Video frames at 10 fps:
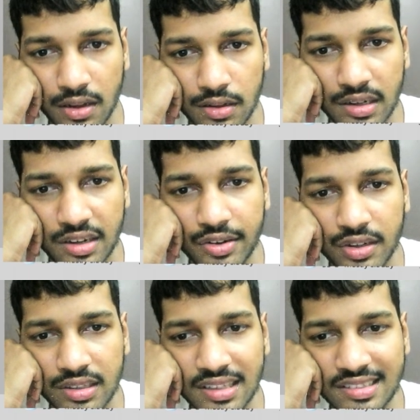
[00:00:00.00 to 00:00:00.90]

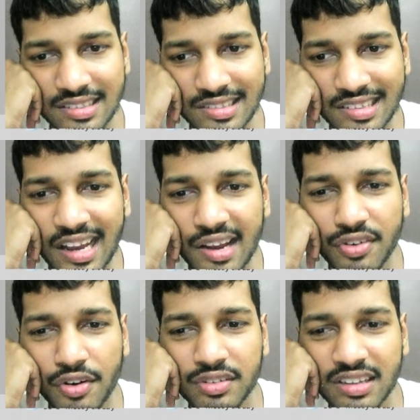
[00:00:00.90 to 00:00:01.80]
The
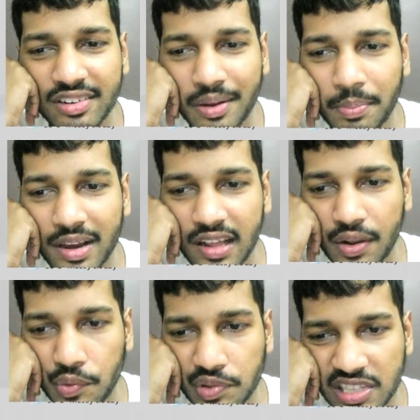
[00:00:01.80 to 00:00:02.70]
tertiary I found the
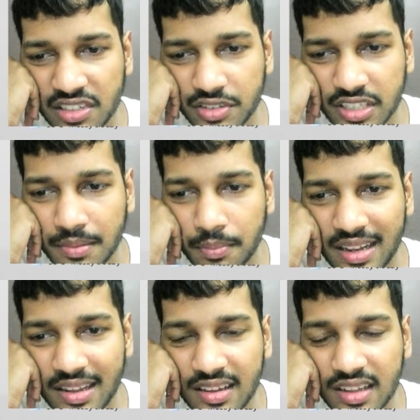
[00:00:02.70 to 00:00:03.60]
repair and these were
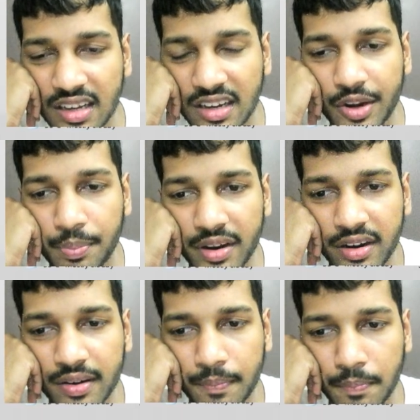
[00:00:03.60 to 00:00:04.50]
the
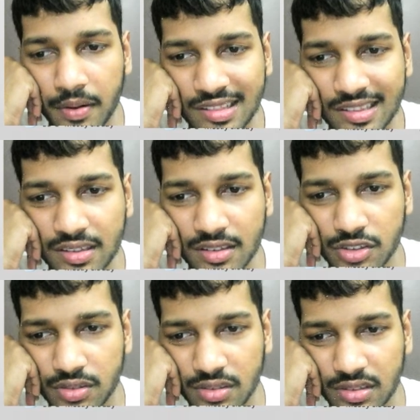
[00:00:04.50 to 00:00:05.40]
repair
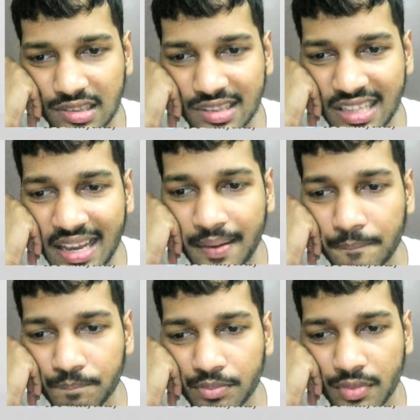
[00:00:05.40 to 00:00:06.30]
person
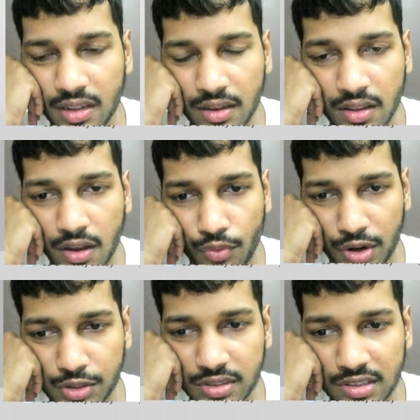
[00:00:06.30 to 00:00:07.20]
name.
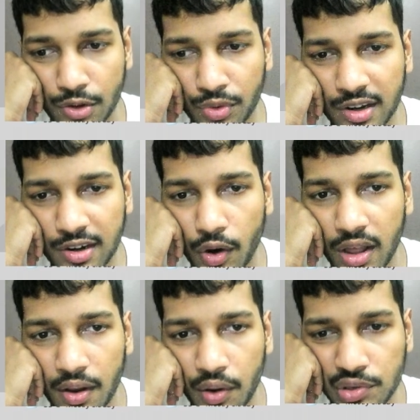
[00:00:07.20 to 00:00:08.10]
What do the owner
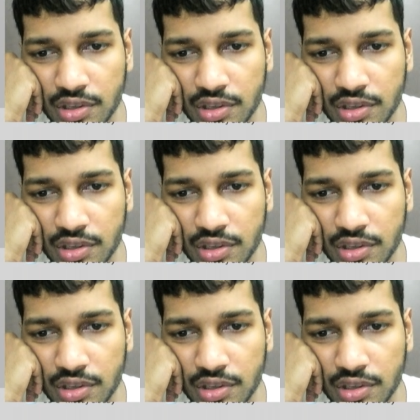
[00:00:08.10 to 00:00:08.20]
call?